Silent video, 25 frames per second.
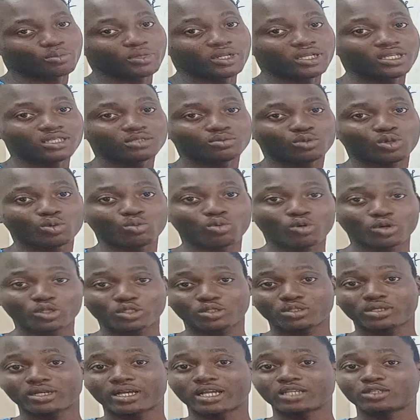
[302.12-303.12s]
please, we
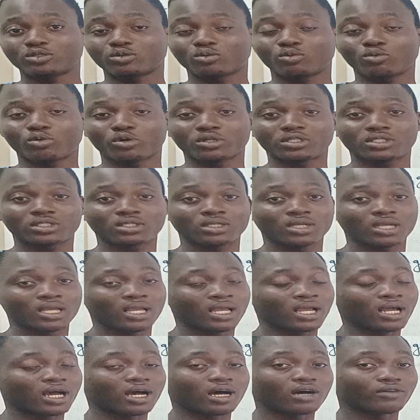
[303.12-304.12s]
want you guys to watch
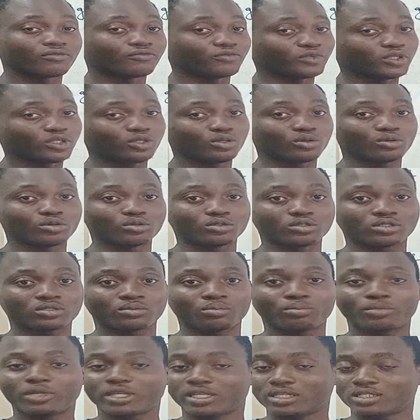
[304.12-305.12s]
videos,
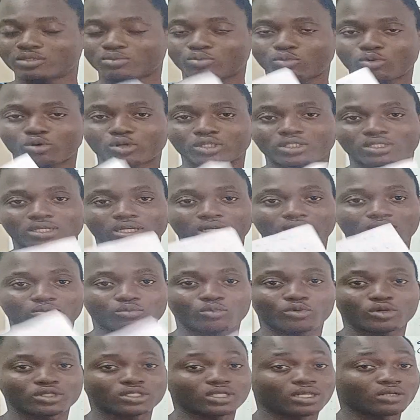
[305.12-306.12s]
please watch
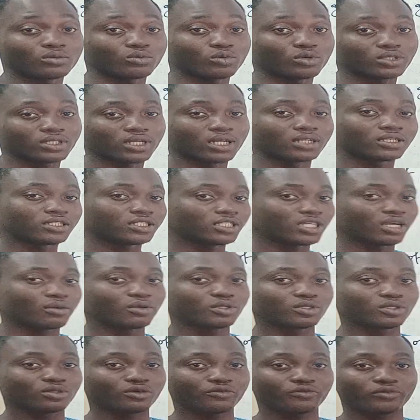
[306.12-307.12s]
and watch and watch and share
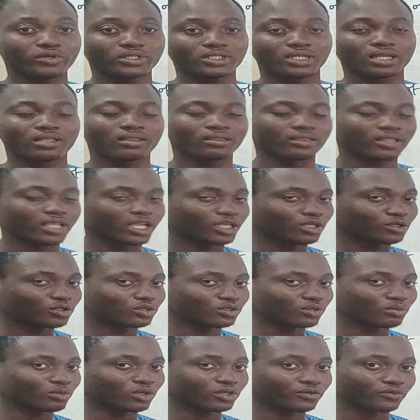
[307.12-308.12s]
with your friends. And thank you
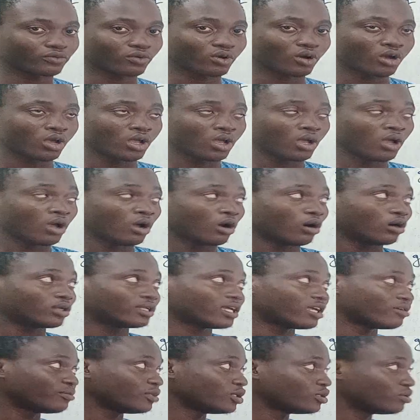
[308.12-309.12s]
so much for what
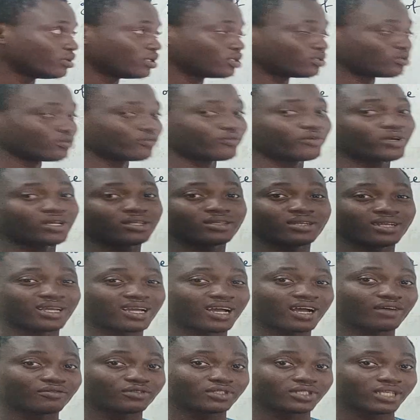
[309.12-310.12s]
I've been doing so far.
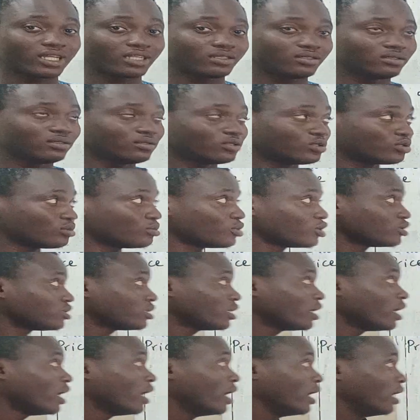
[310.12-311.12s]
I've said so much.
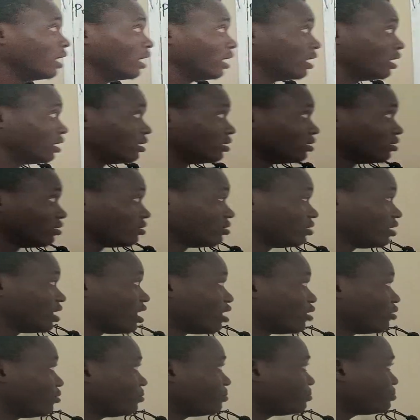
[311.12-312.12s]

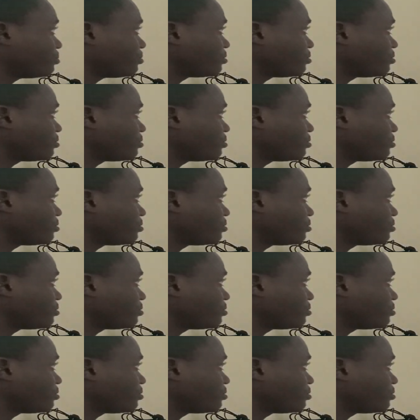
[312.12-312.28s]
Now,